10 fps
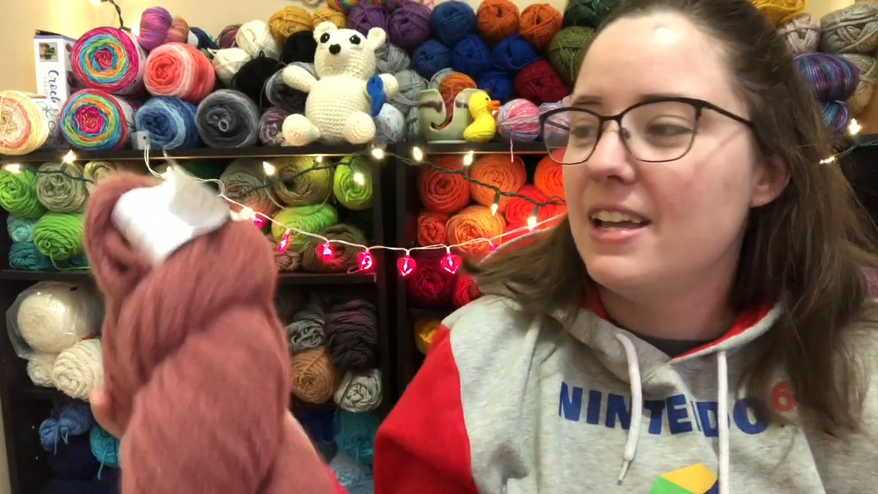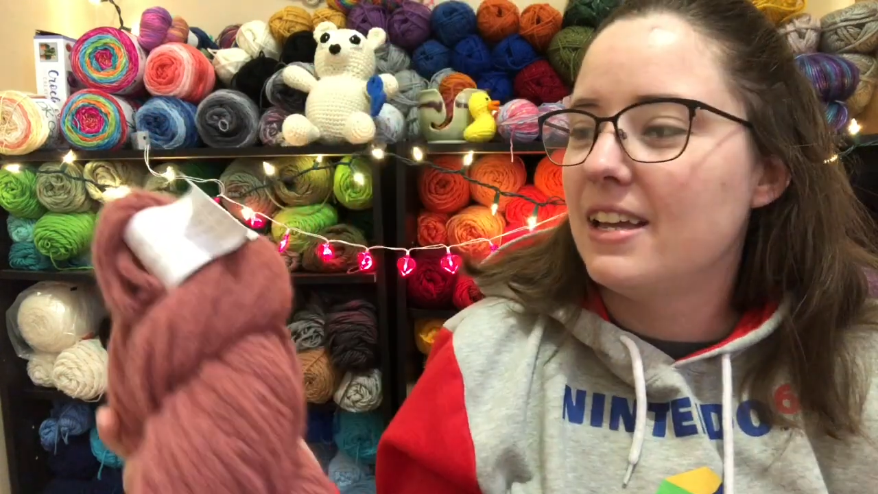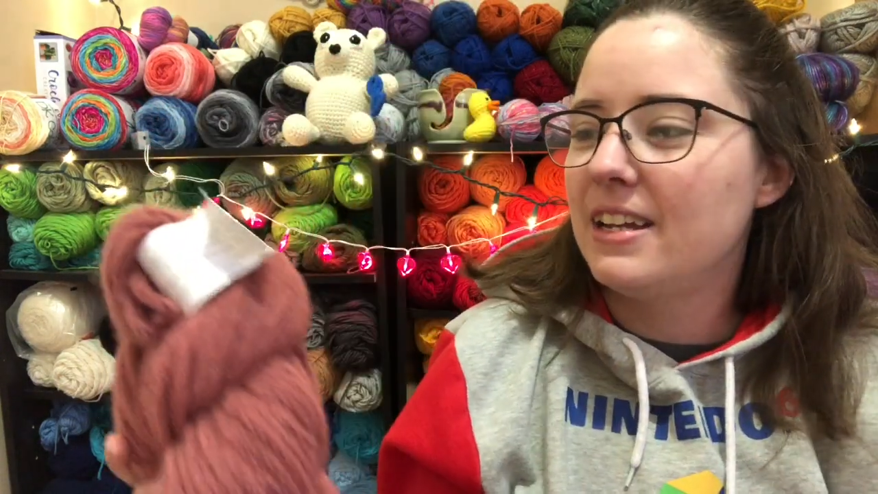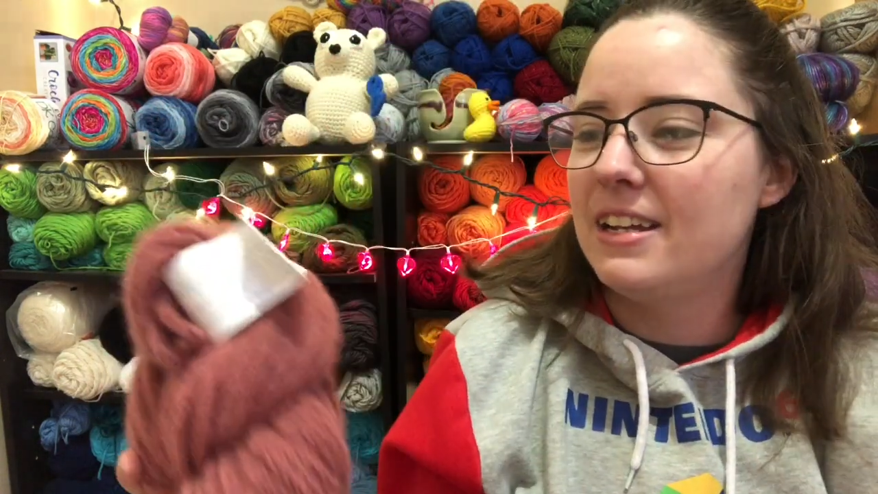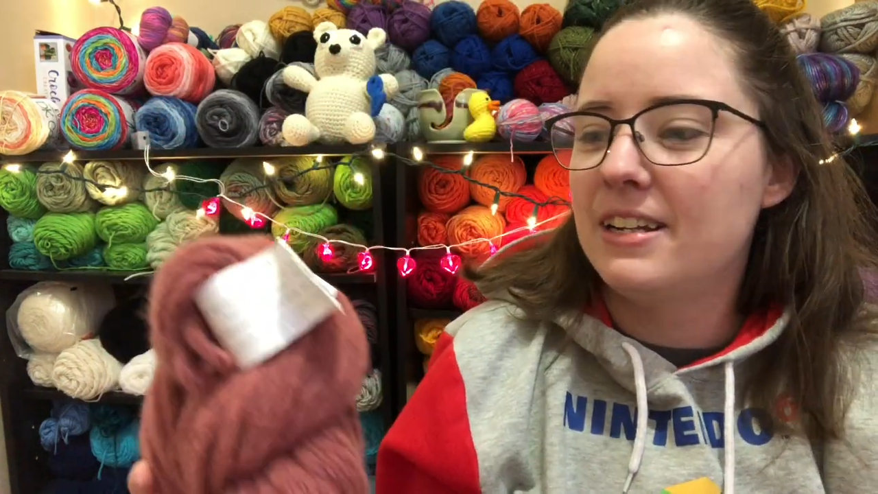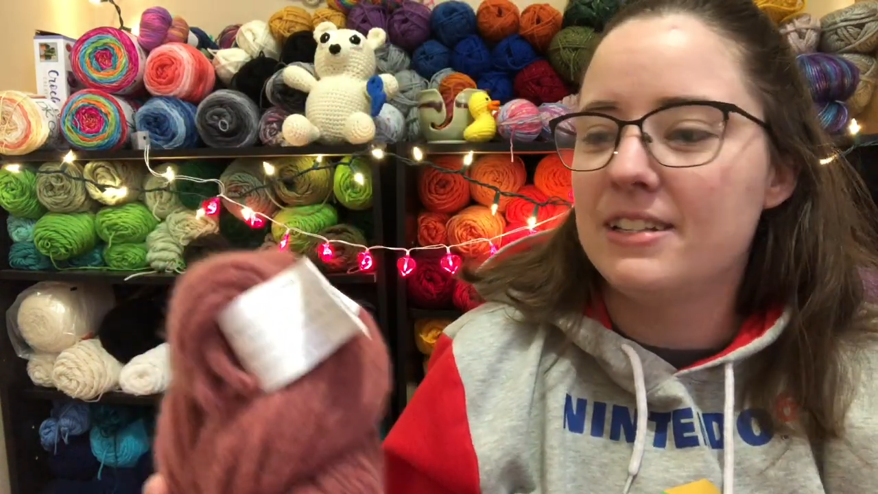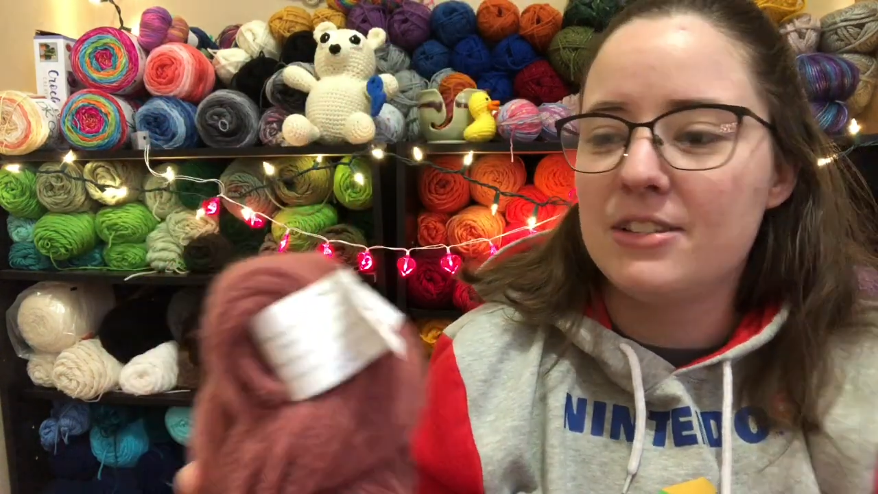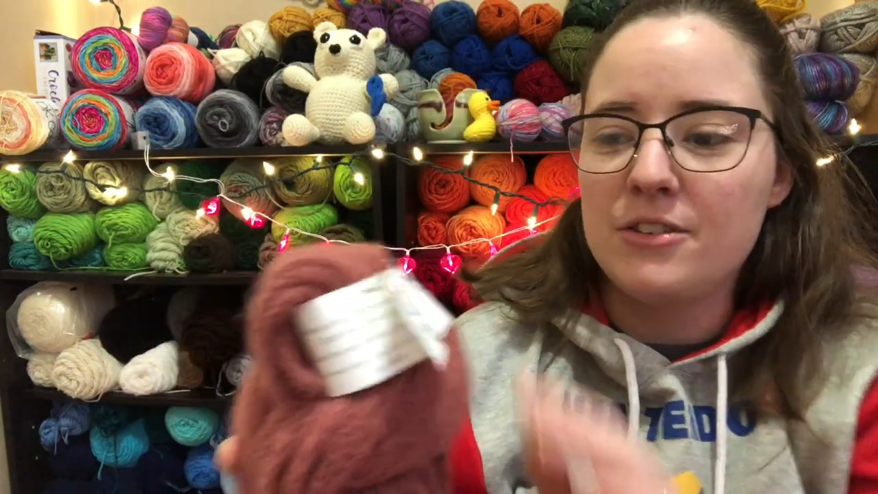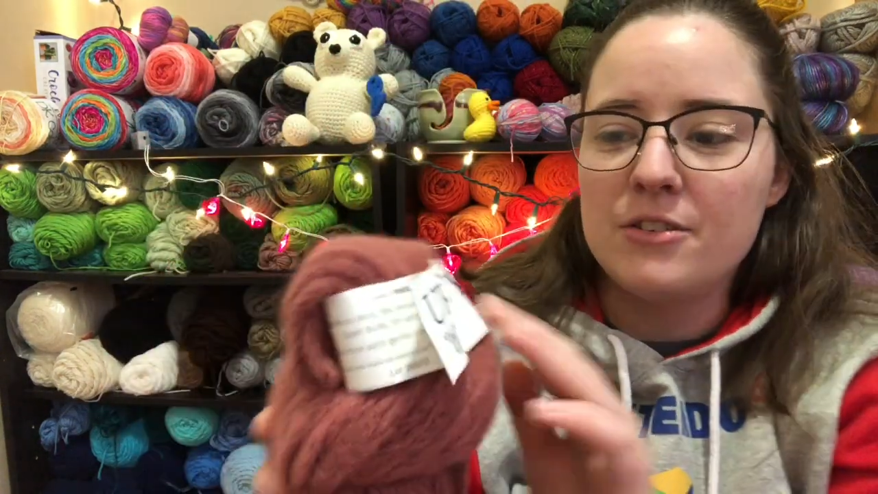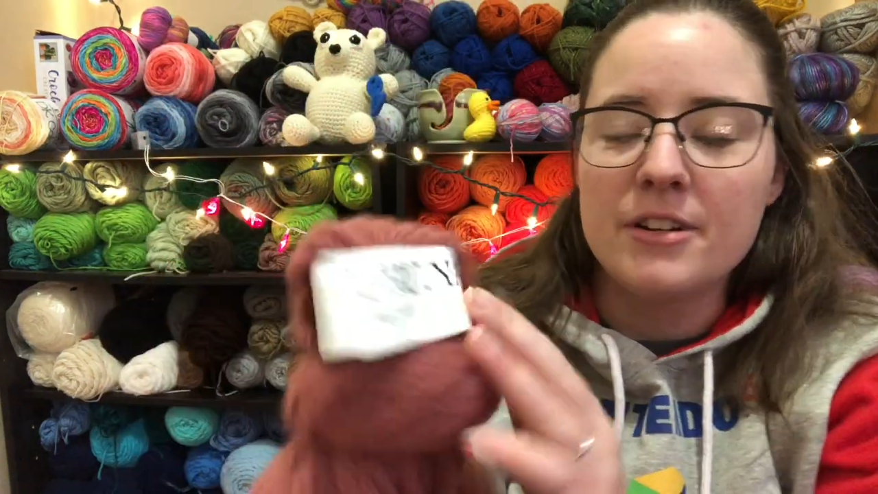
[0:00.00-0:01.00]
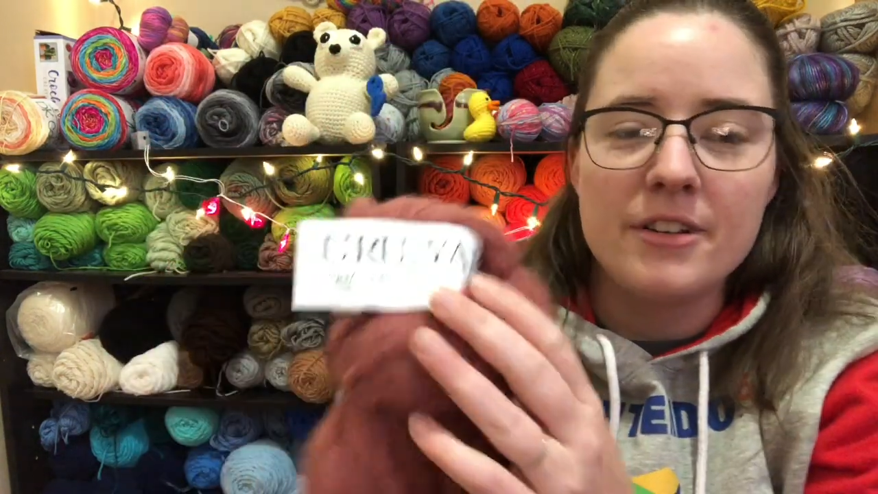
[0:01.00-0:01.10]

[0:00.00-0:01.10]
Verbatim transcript: It is Euro